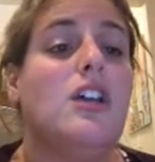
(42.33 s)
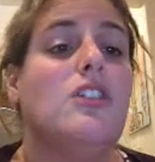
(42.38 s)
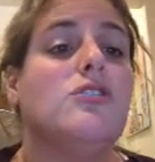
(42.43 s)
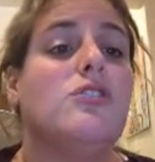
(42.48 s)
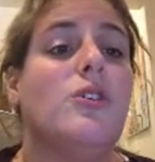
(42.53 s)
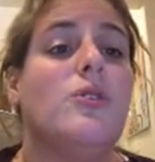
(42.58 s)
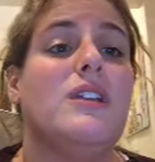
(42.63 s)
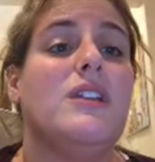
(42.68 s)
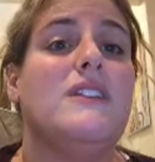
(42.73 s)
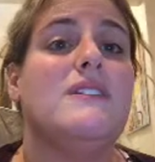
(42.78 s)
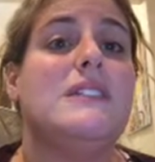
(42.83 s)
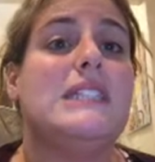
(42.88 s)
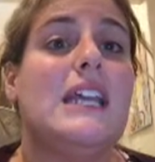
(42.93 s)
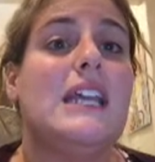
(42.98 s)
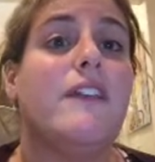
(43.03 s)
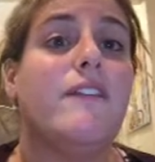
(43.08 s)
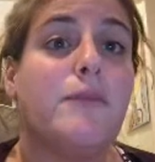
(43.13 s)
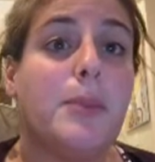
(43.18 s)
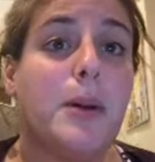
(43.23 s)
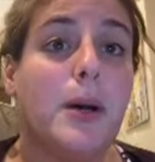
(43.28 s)
So these
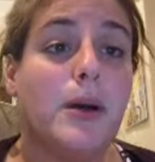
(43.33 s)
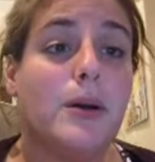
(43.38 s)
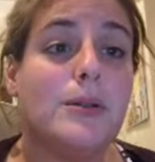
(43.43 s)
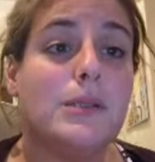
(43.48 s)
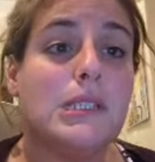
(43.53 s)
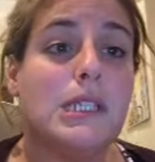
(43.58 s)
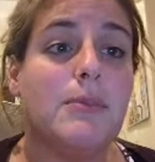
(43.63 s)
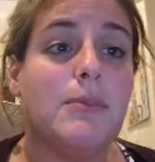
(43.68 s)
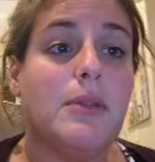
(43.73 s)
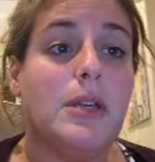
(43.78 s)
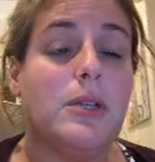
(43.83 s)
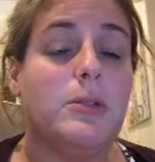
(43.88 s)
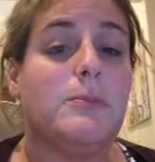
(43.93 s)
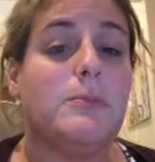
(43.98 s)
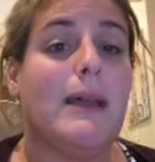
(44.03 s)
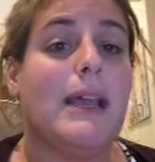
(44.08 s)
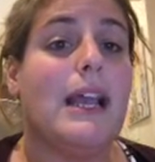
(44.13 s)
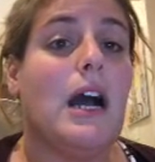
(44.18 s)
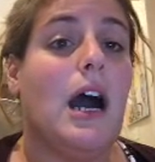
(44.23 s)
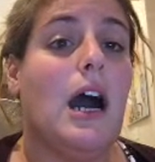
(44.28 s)
saved posts can be used
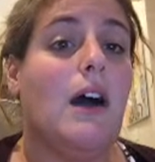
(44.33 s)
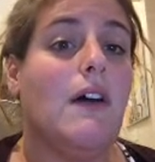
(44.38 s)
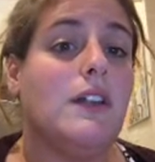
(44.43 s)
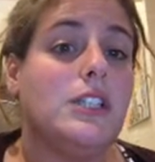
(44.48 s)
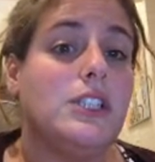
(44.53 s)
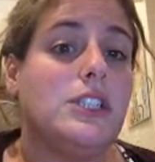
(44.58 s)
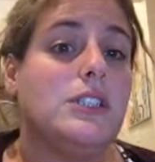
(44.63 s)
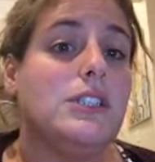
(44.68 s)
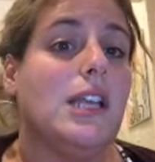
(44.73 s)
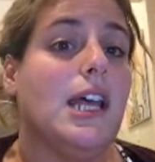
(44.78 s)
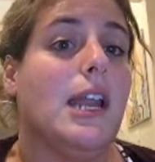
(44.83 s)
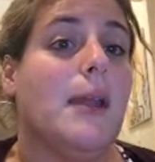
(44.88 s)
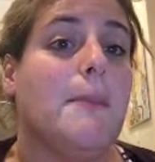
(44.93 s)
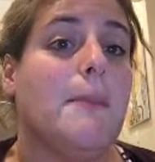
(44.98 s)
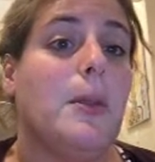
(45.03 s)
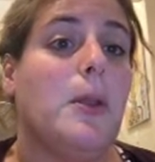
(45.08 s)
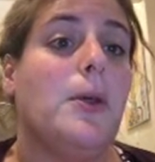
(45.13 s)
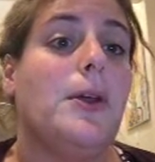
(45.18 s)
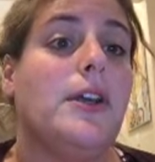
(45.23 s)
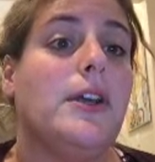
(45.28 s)
by colleges and
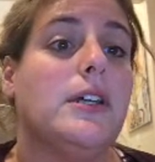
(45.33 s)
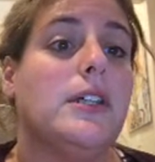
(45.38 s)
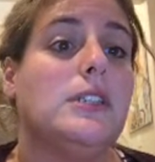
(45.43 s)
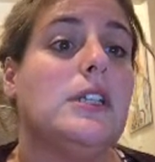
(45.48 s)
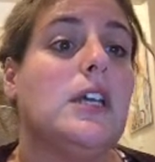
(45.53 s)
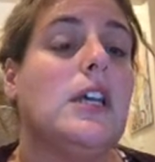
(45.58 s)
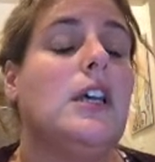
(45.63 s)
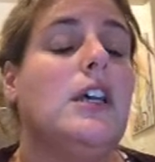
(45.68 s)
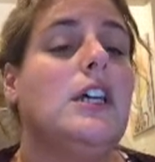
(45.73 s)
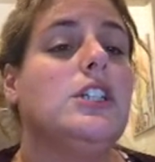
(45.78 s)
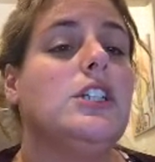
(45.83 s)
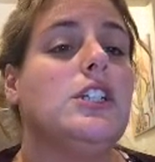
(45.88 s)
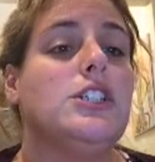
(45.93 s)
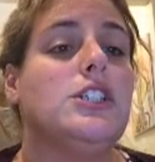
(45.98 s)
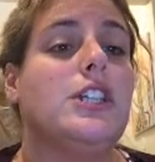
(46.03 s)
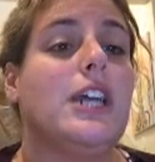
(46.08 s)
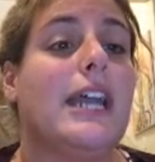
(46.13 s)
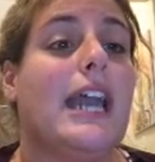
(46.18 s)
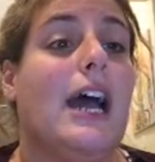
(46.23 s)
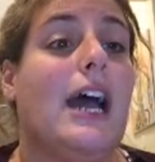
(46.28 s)
employers to
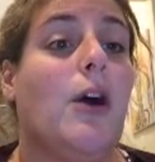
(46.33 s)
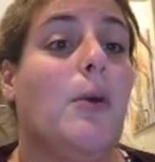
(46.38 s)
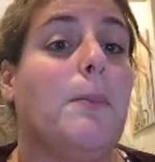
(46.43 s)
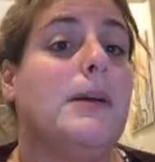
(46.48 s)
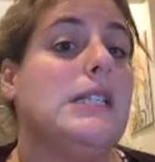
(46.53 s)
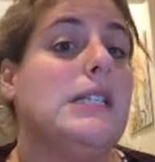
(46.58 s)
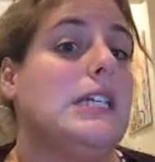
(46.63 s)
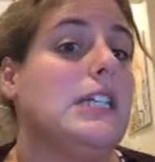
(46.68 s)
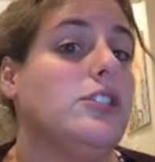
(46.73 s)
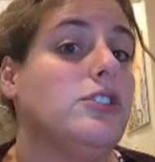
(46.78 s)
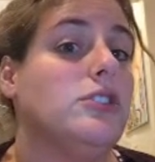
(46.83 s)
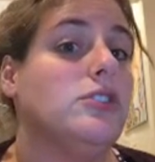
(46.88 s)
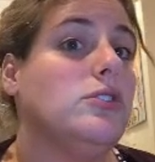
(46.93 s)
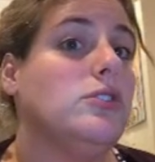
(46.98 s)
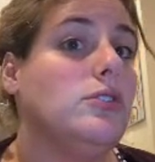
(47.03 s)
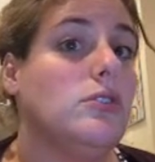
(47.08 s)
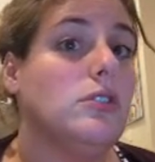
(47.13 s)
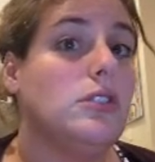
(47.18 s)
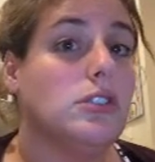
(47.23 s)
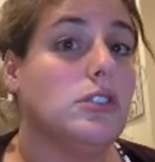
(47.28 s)
check out potential
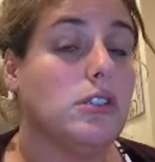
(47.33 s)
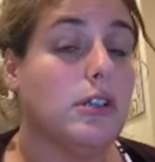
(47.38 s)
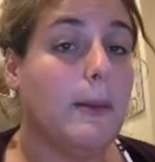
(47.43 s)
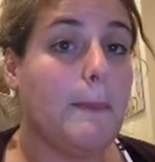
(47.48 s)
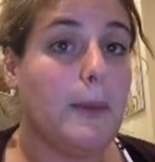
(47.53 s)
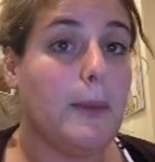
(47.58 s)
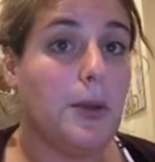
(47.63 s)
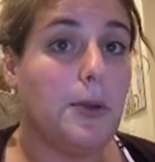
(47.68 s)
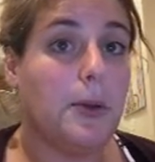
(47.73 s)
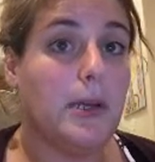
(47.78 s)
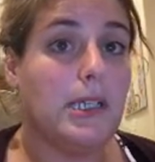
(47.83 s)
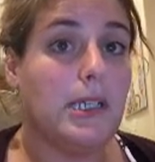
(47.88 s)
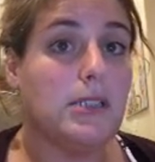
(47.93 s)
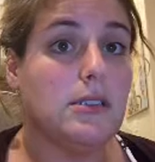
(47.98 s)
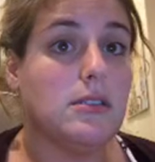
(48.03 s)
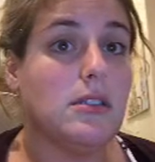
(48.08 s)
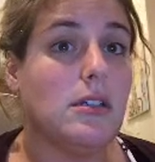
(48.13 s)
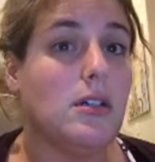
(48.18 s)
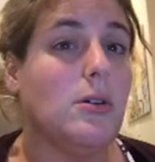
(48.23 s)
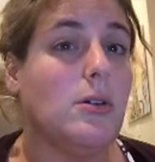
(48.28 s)
students or
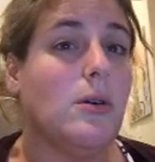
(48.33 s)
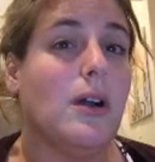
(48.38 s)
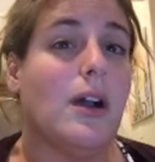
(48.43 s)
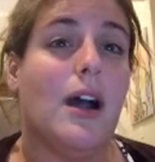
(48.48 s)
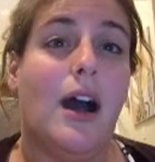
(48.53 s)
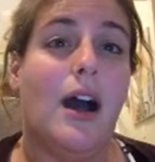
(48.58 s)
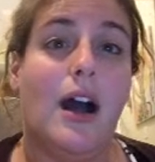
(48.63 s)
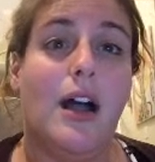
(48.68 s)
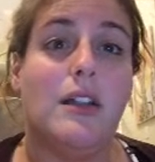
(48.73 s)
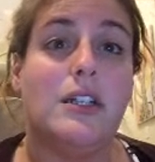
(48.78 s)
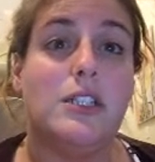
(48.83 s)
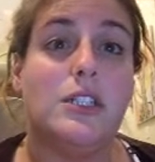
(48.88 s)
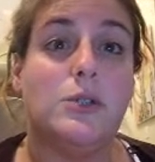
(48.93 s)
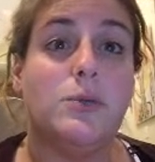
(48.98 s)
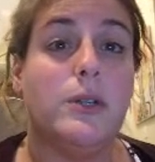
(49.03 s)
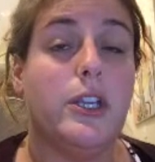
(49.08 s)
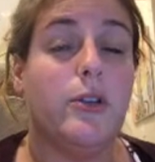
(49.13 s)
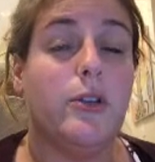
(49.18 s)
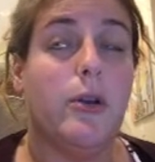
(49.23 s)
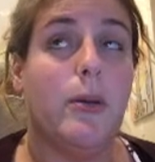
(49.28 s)
employees. So a college,
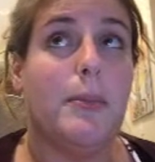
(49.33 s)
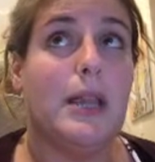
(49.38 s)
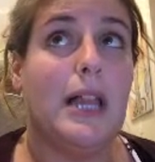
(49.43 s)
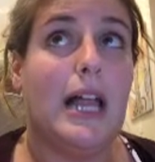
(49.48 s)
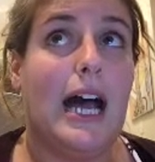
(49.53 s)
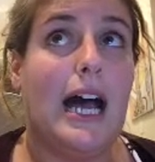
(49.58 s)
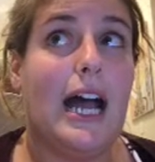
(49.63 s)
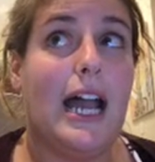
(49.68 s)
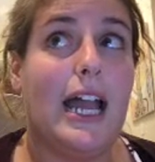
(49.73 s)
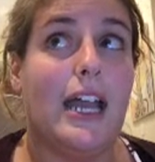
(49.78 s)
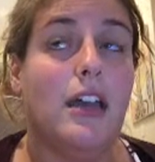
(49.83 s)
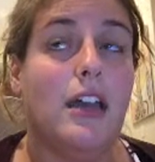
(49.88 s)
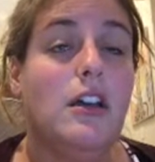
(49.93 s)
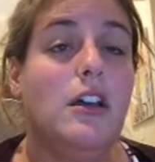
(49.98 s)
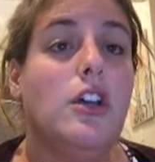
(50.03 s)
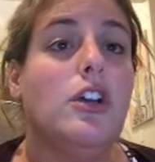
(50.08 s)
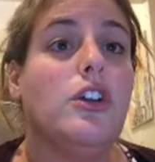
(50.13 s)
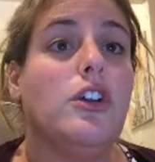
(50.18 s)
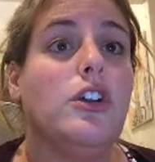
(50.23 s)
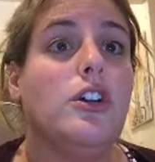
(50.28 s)
when you apply,
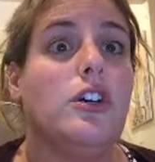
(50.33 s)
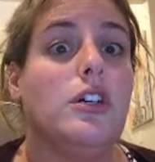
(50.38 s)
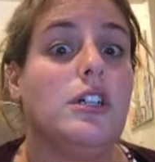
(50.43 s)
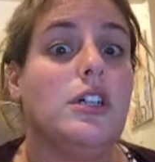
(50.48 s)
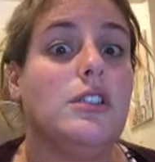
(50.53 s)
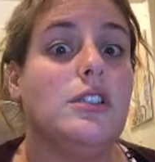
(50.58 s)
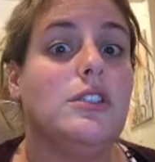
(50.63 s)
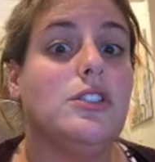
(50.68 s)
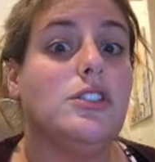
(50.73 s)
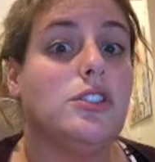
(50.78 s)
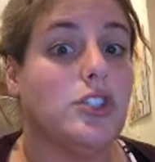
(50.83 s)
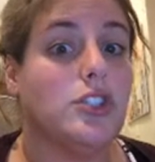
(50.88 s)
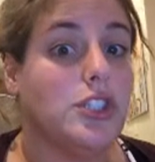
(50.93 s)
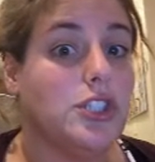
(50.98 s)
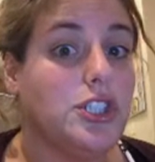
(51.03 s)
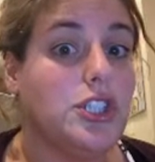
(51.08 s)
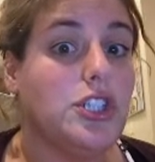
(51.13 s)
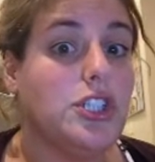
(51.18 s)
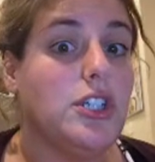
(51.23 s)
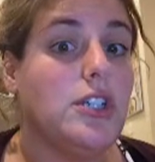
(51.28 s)
could
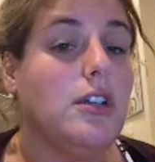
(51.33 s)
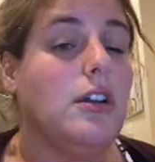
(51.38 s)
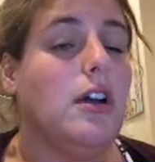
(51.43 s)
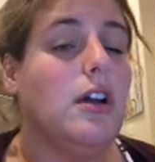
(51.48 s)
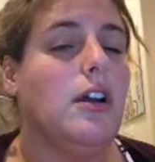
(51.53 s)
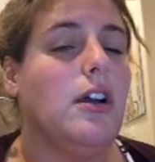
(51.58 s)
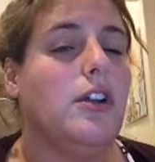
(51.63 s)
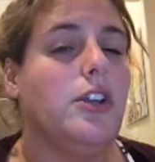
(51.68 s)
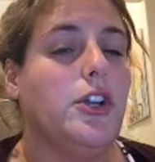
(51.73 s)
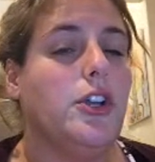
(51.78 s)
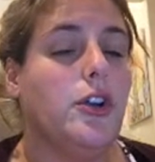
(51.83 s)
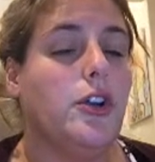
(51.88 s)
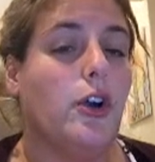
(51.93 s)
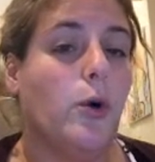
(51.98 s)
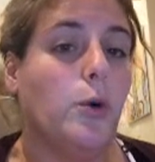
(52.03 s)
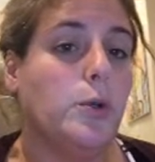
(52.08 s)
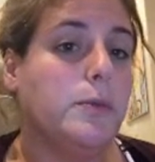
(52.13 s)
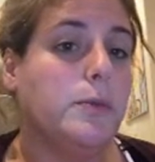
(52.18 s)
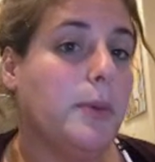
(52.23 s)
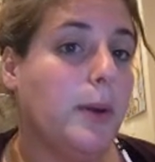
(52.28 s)
search your
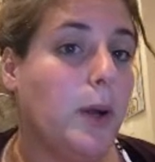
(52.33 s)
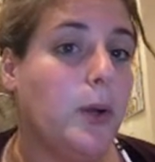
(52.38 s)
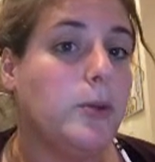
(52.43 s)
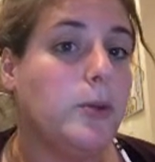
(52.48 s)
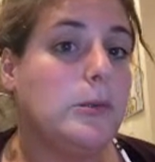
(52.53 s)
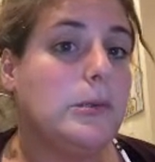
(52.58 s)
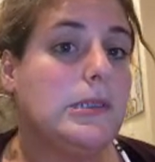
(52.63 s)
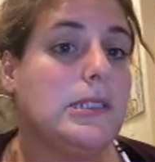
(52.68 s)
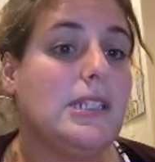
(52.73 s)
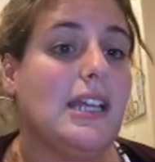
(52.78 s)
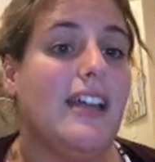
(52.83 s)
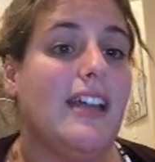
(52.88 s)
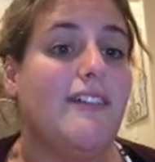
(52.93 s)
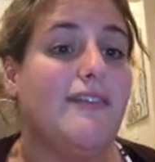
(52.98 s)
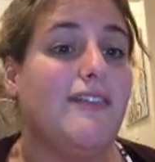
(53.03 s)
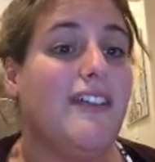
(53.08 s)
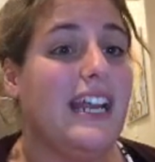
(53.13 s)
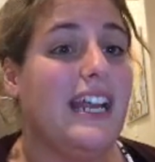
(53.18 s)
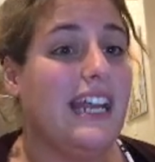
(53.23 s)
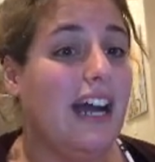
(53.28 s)
old posts and
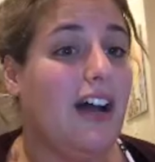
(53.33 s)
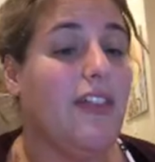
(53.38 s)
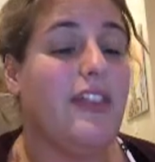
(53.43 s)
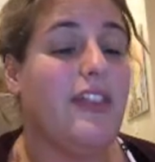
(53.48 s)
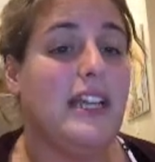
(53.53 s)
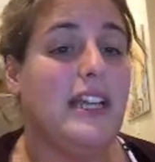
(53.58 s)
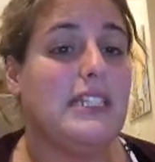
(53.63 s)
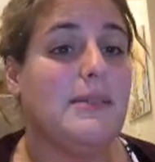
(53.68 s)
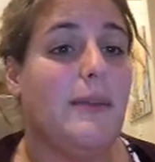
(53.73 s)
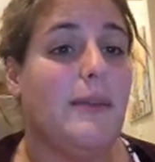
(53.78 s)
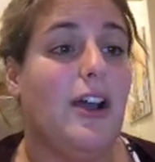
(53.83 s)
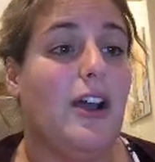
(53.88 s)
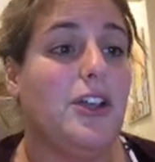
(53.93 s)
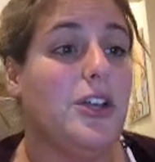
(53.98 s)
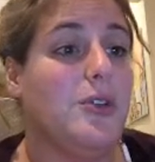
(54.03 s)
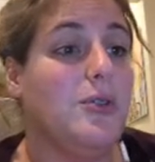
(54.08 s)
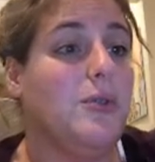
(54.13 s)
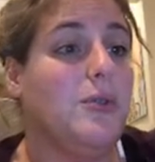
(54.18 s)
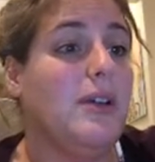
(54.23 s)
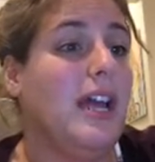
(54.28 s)
find out things about
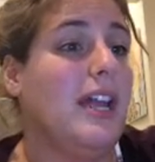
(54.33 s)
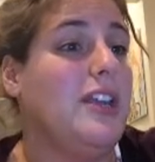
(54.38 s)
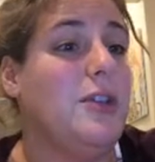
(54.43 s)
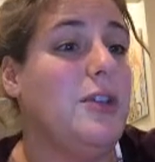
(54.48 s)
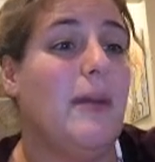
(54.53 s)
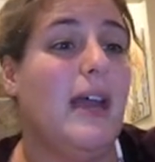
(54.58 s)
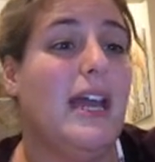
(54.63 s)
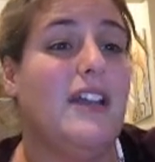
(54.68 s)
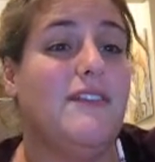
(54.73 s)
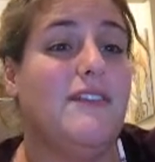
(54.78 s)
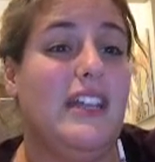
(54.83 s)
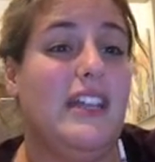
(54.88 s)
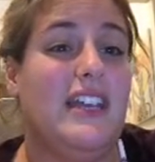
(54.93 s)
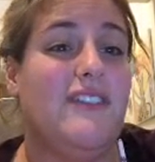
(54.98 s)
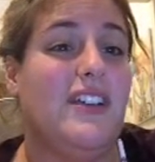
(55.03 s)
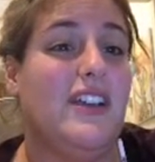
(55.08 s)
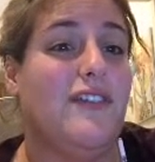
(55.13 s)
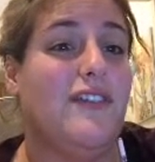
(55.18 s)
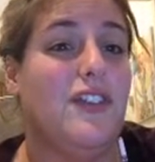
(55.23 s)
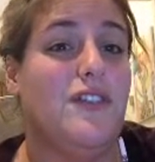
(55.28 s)
you, and you might have,
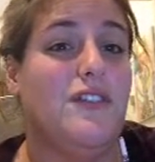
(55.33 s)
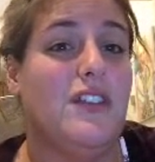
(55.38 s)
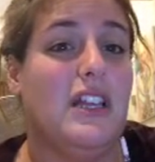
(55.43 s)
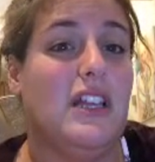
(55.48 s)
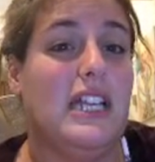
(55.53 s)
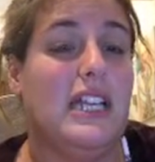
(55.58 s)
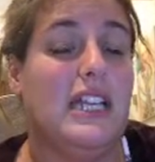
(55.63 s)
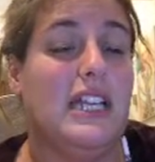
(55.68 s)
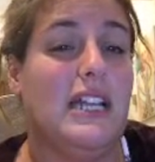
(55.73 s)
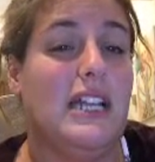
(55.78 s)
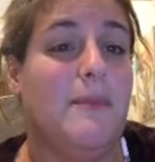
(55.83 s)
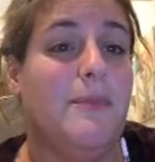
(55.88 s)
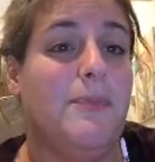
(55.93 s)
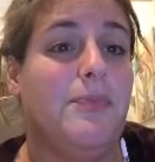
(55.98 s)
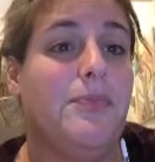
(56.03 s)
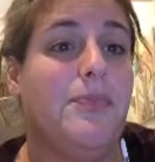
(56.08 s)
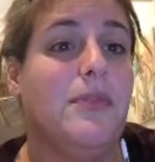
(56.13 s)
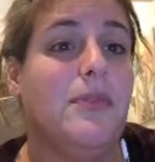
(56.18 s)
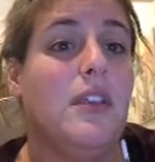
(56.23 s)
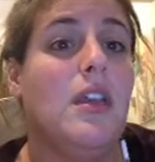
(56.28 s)
even if you've deleted them.